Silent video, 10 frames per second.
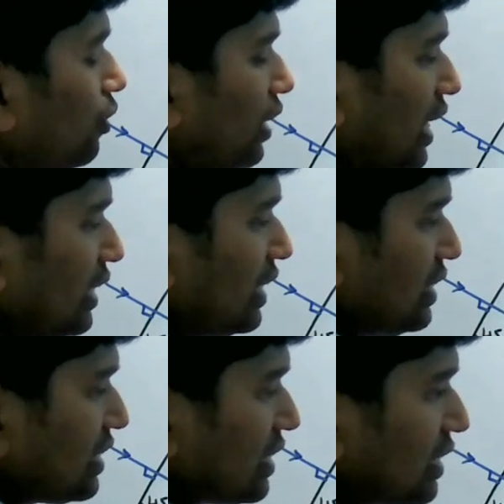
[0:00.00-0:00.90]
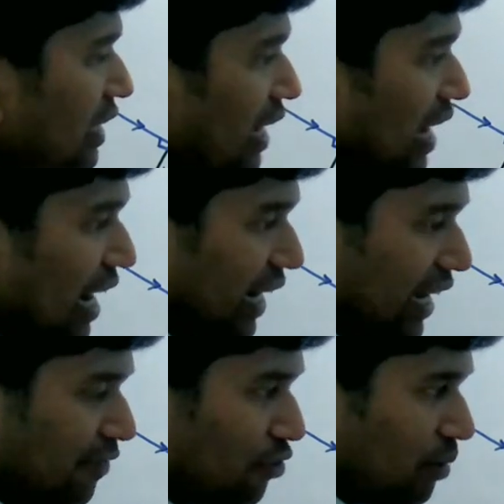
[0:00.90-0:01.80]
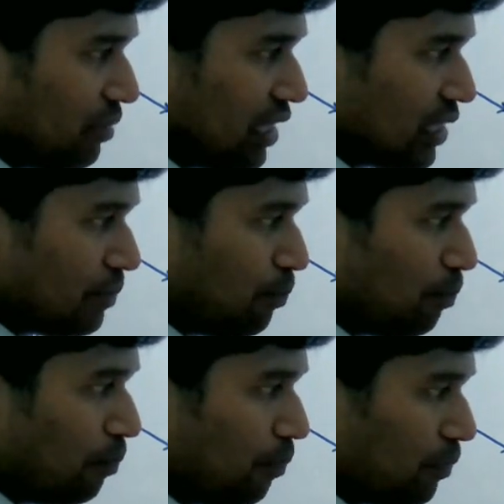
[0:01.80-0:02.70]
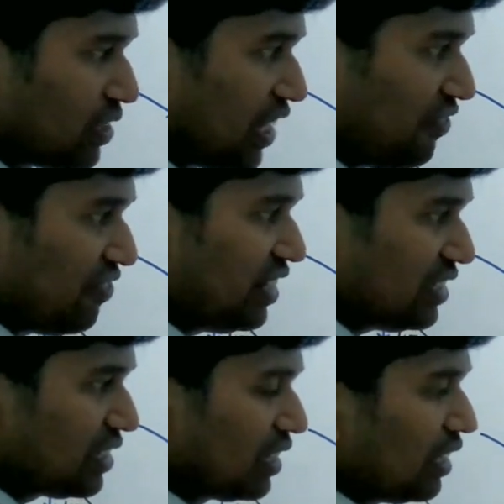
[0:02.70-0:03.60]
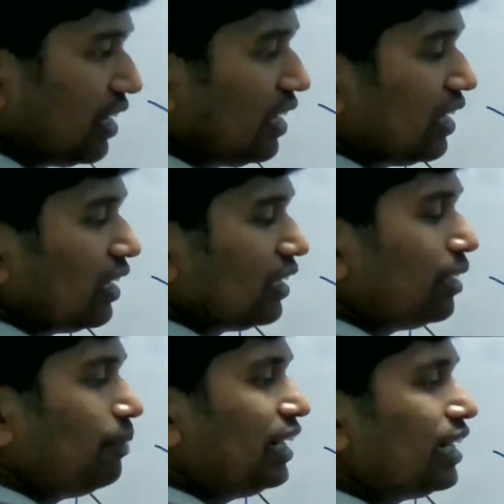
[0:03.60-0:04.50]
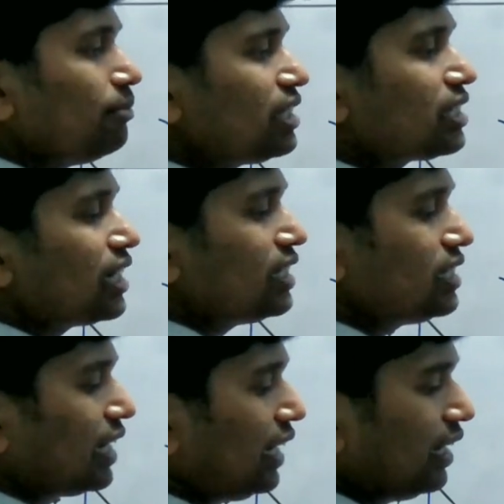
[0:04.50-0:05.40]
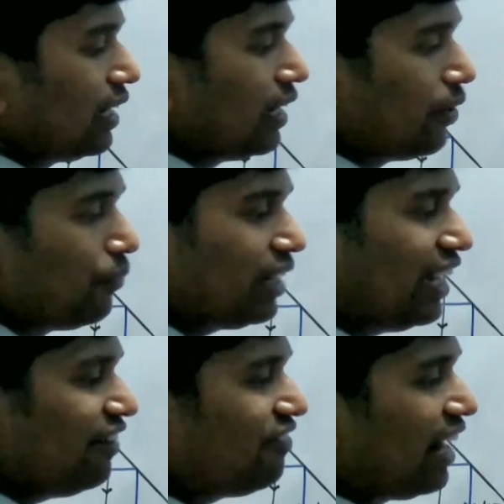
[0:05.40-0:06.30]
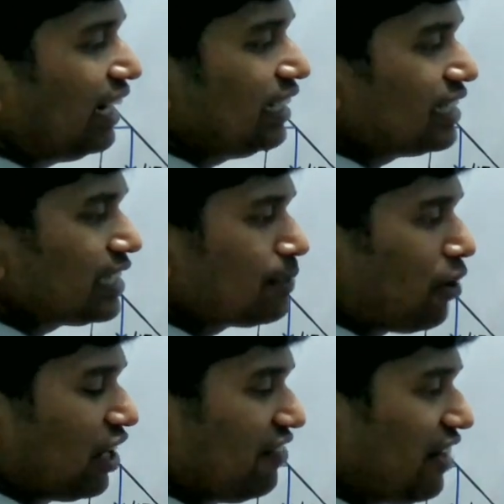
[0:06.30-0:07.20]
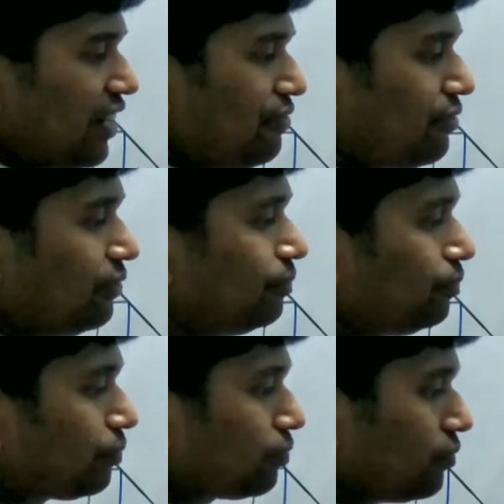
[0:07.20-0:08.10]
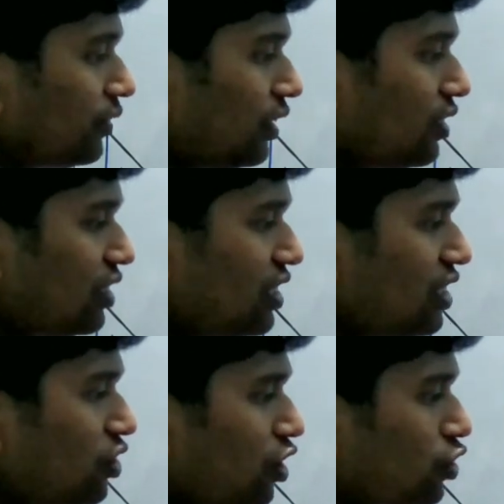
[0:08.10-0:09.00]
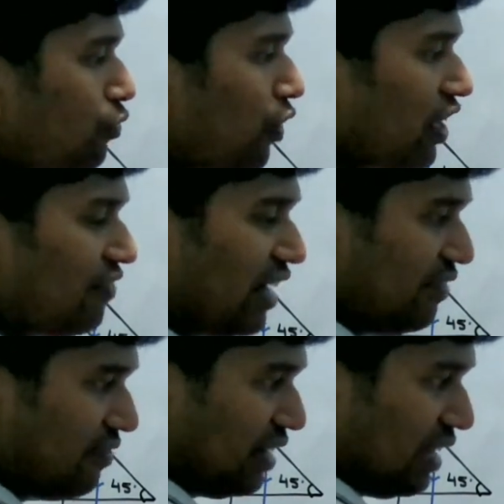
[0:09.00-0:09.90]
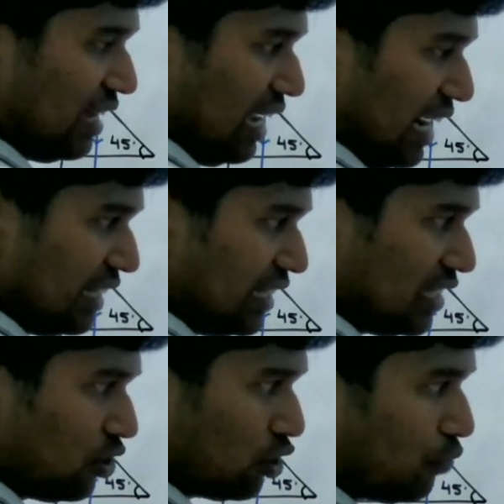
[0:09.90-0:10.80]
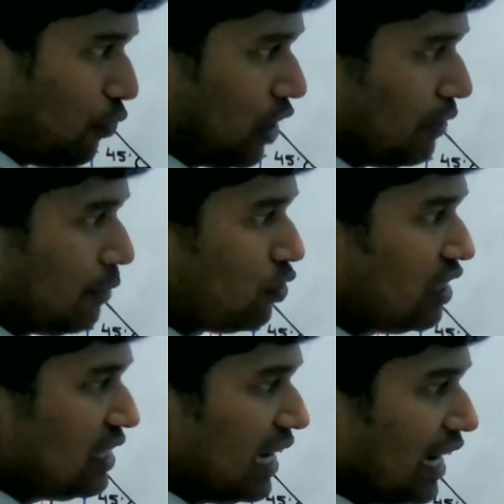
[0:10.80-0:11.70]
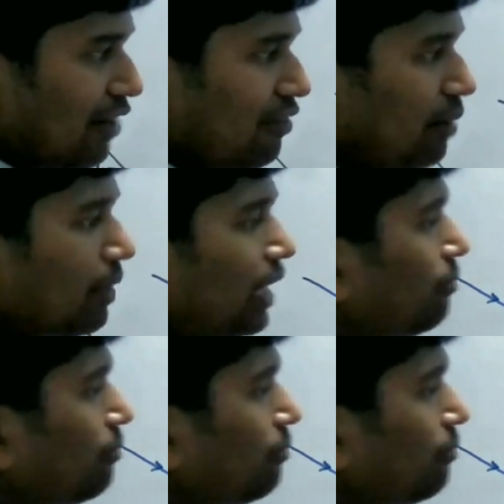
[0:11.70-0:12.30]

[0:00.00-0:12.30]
Look at this, again from this surface the medium is changing. We can find this is 45, this is also 45 and this is also 45. So this angle will